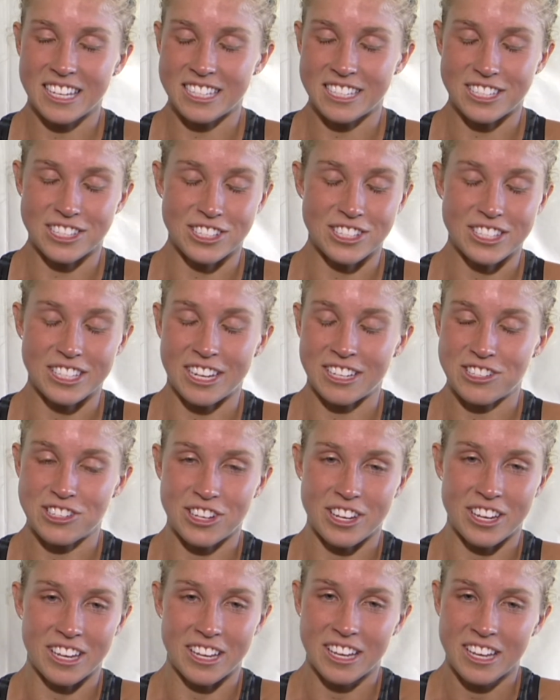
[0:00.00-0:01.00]
just such
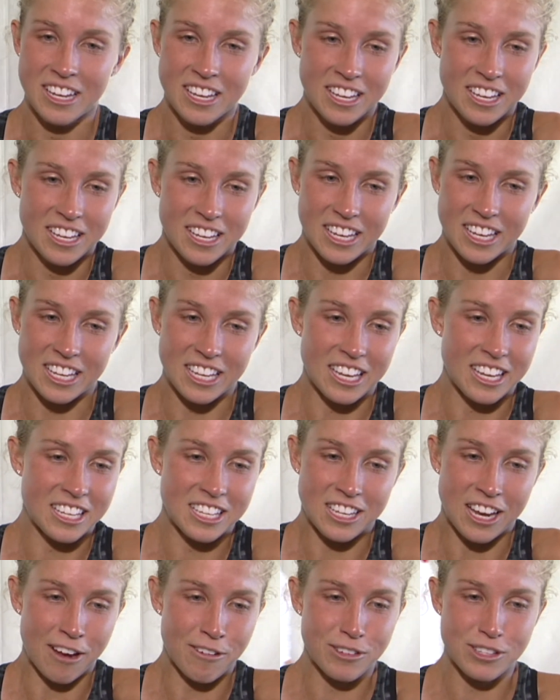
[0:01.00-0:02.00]
a...
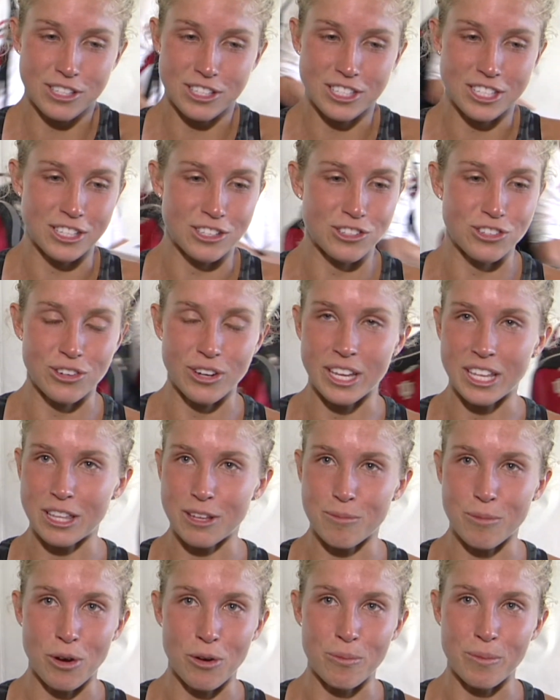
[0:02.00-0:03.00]
I was just enjoying
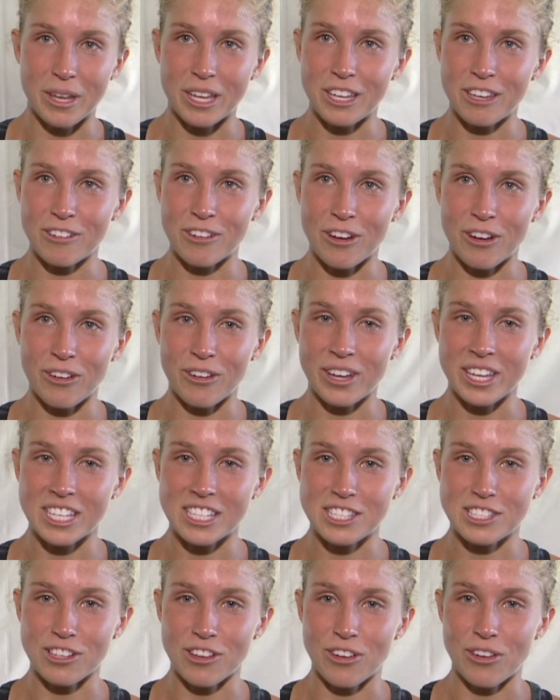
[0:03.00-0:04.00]
the moment, you know.
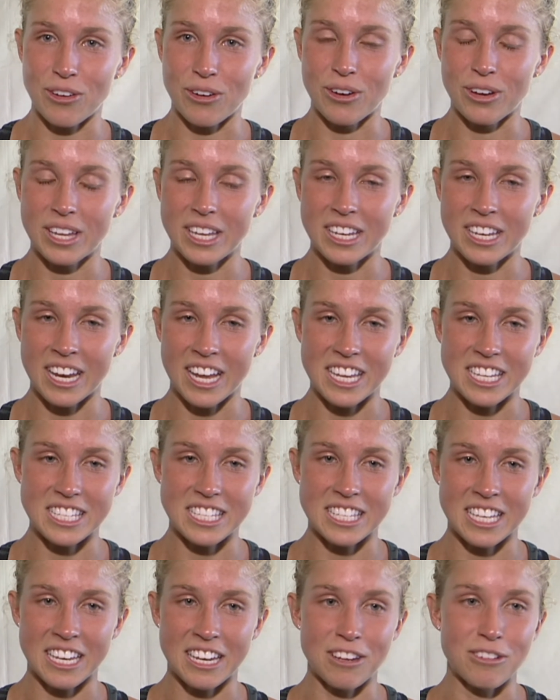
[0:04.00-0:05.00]
It's so
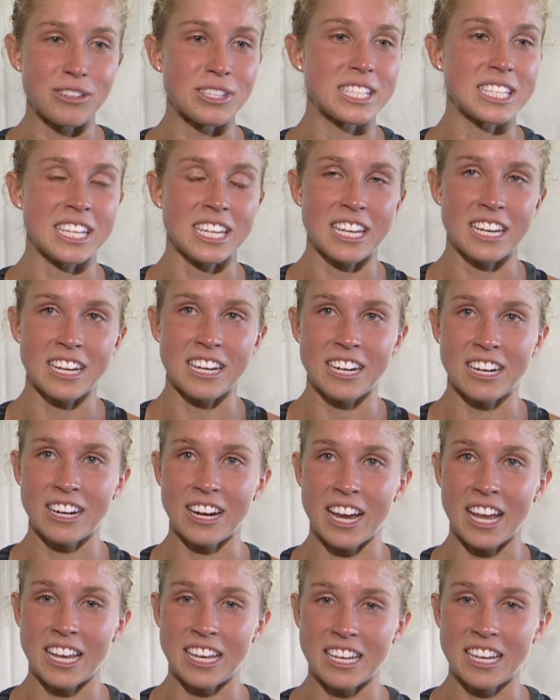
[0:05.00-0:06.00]
nice that it was here,
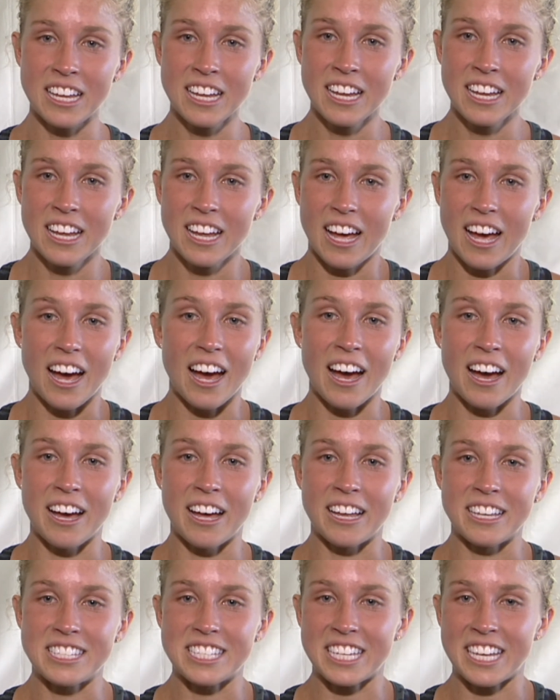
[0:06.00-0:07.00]
and
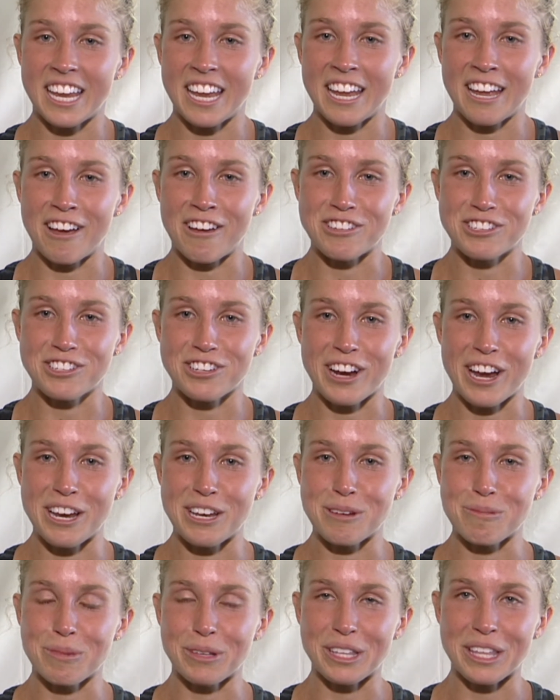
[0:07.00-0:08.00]
today I was trying
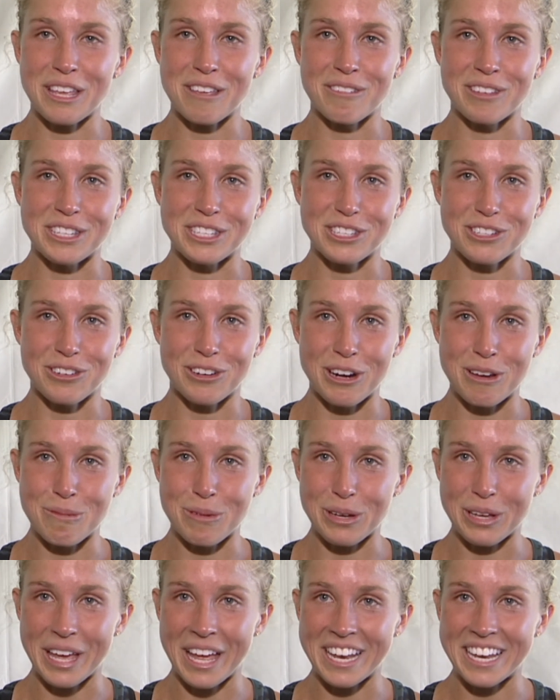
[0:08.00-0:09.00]
to believe in
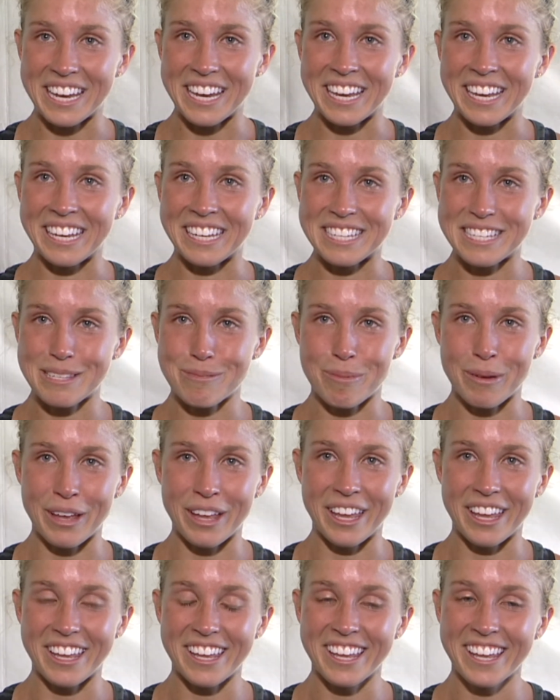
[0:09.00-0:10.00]
storybook endings,
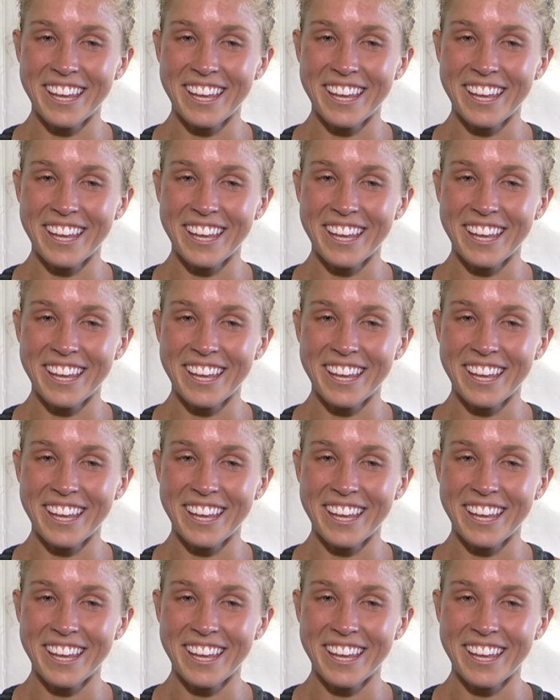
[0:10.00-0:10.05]
but